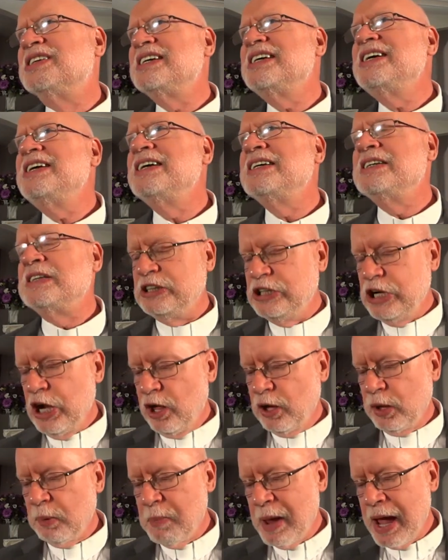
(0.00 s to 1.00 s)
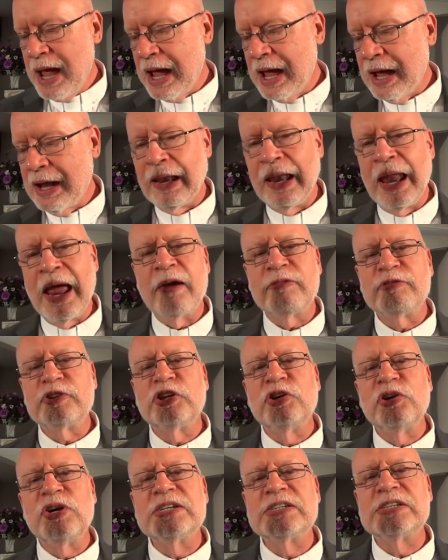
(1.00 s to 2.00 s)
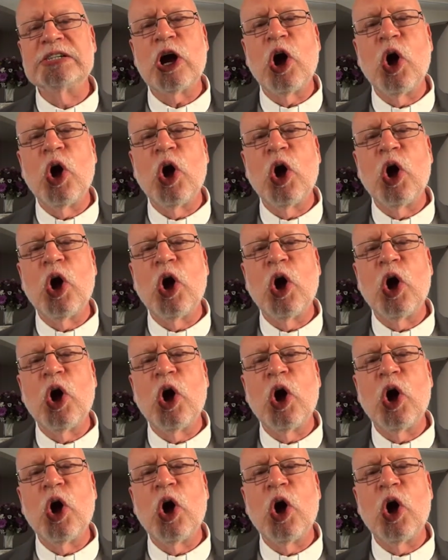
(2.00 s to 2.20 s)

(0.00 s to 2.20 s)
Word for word: see, this young man, left to his